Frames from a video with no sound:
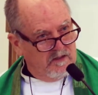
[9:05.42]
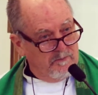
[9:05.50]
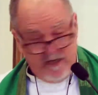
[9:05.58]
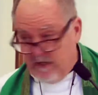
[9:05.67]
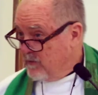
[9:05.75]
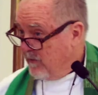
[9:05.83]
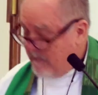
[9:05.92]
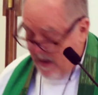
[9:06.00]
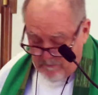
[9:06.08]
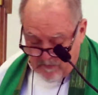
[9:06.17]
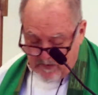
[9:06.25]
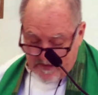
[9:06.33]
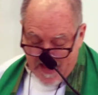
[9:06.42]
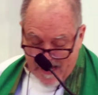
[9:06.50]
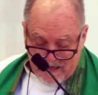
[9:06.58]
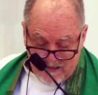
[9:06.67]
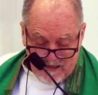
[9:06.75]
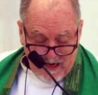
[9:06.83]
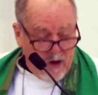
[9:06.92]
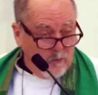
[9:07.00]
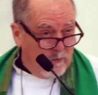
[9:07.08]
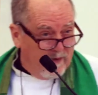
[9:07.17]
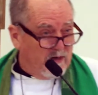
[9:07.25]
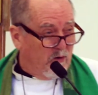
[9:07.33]
Because remember that a
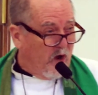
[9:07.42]
widow